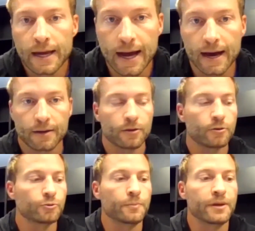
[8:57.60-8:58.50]
Yeah,
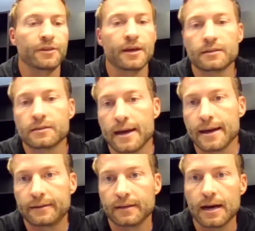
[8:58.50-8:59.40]
those would be things
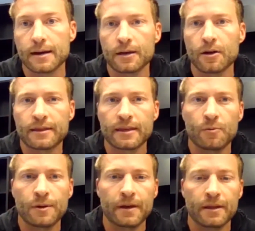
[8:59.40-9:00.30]
that uh, you know. I
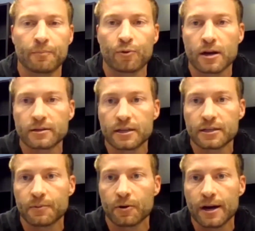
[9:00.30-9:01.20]
think we'd be in the
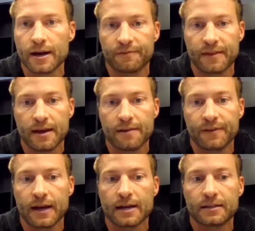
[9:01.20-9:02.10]
process, Maria, if that if
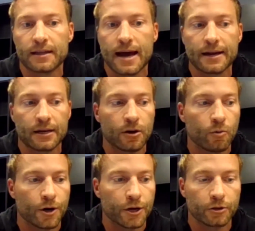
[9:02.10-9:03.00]
it got to that, you know,
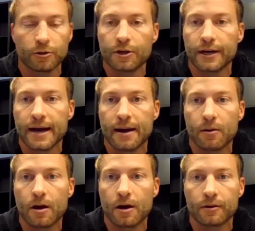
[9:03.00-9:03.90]
where you're looking
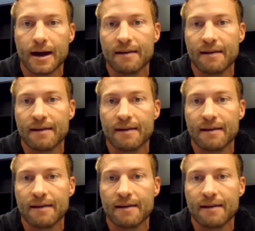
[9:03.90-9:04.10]
at other